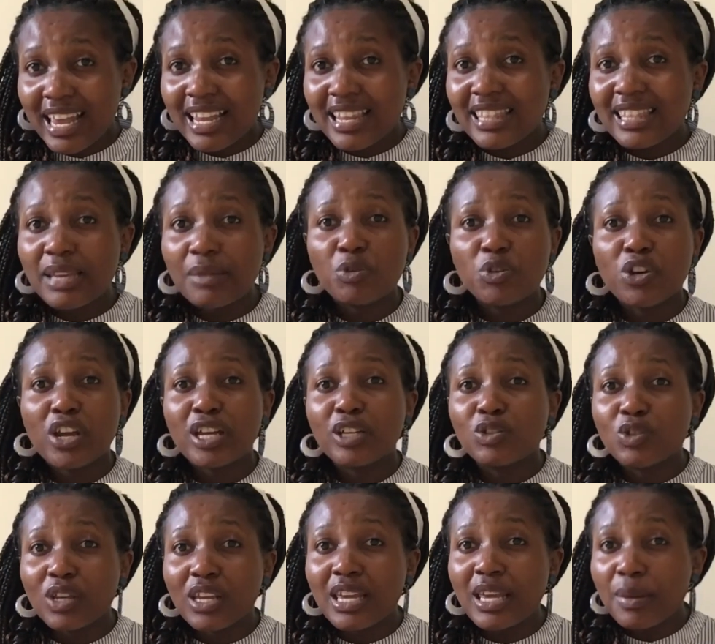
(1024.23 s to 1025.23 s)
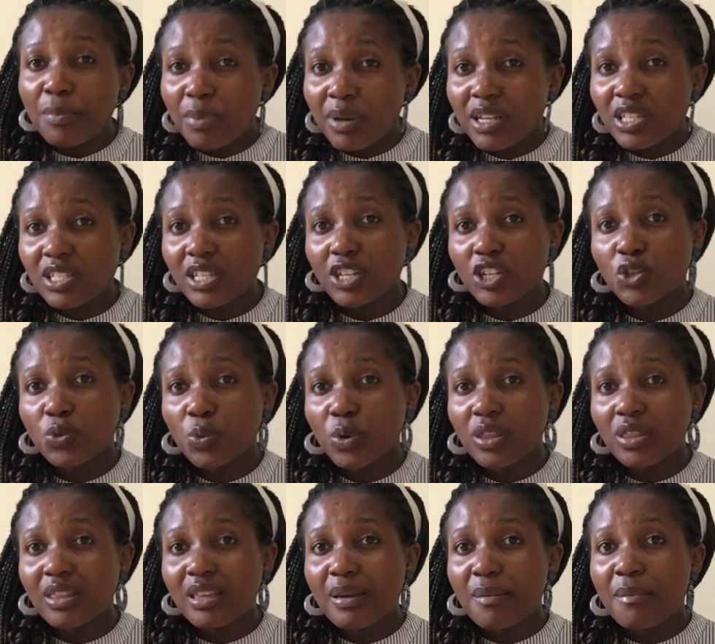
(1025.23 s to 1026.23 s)
them, try to keep in touch with
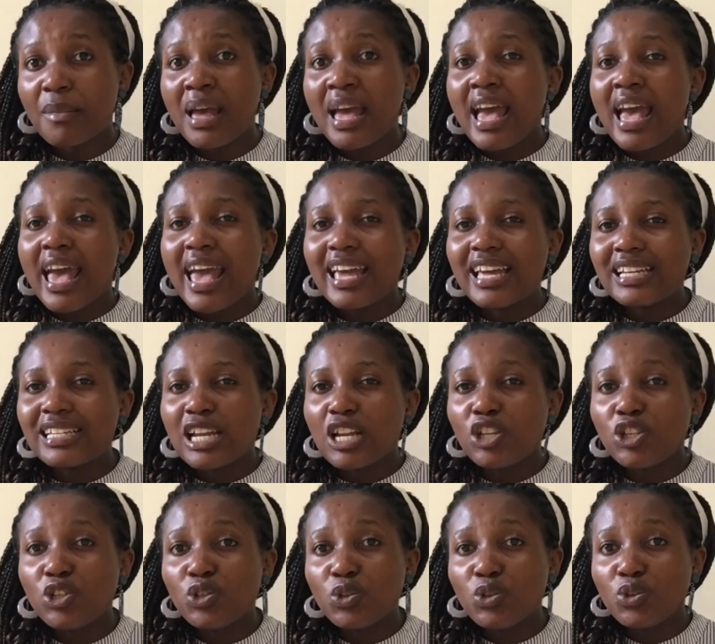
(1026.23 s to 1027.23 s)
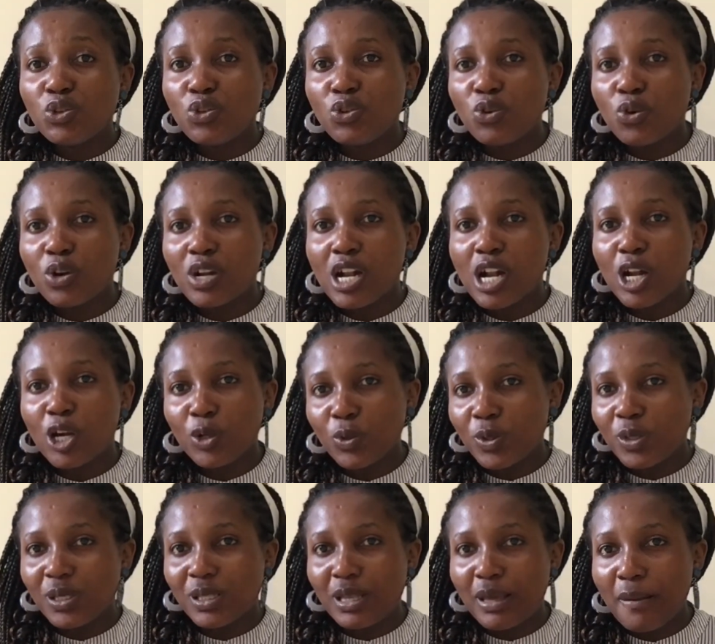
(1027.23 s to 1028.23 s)
them, and do not lose
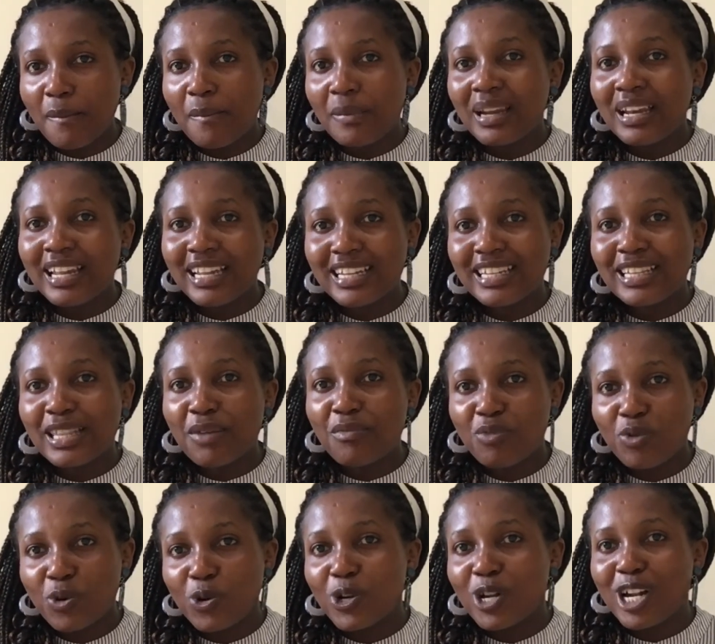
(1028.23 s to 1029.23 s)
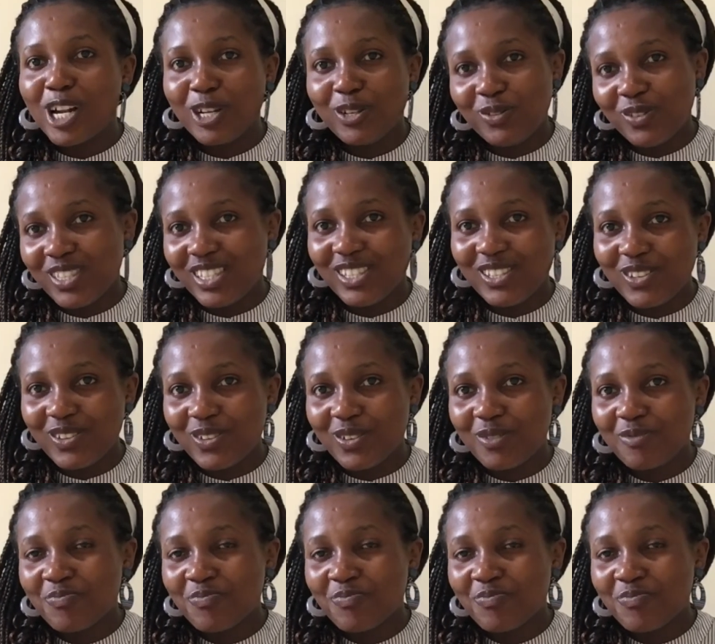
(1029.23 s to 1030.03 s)
them. Let them not lose you.